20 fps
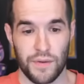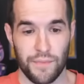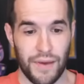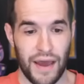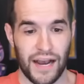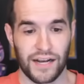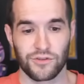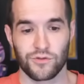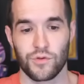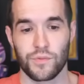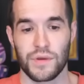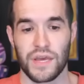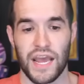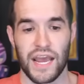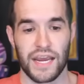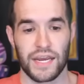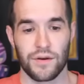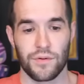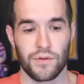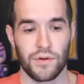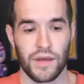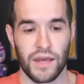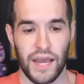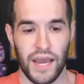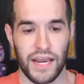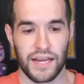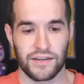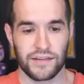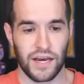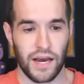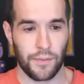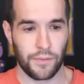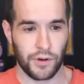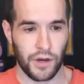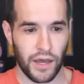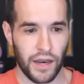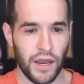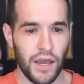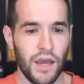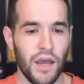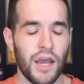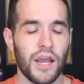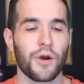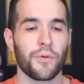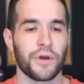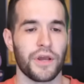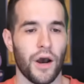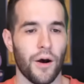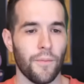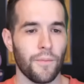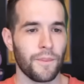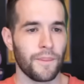Max would be 8 top cut. Here we go.